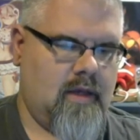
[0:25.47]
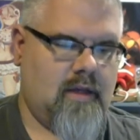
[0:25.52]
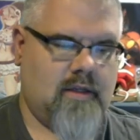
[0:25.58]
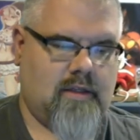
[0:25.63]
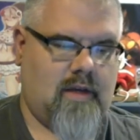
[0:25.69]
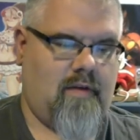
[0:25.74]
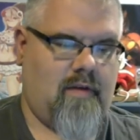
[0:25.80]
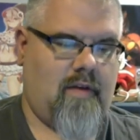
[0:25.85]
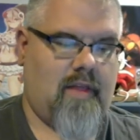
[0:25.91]

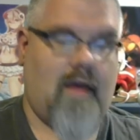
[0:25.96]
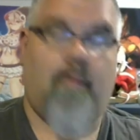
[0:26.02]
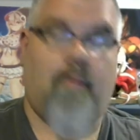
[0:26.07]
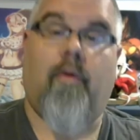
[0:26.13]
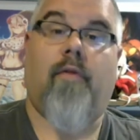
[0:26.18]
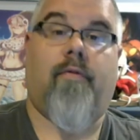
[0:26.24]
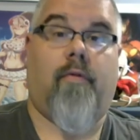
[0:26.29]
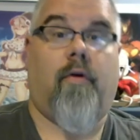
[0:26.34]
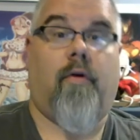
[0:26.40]
Saving that
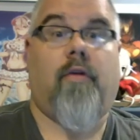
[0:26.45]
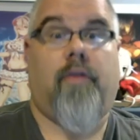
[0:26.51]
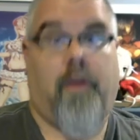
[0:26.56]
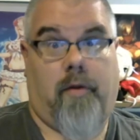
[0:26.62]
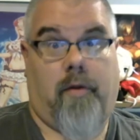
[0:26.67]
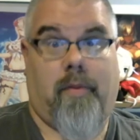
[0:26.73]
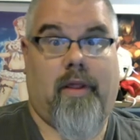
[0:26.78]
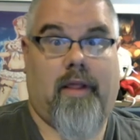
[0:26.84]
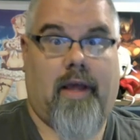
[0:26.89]
one for a little
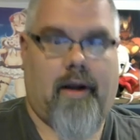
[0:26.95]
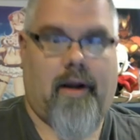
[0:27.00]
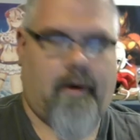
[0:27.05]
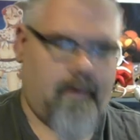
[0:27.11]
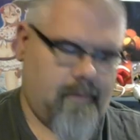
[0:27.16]
bit later.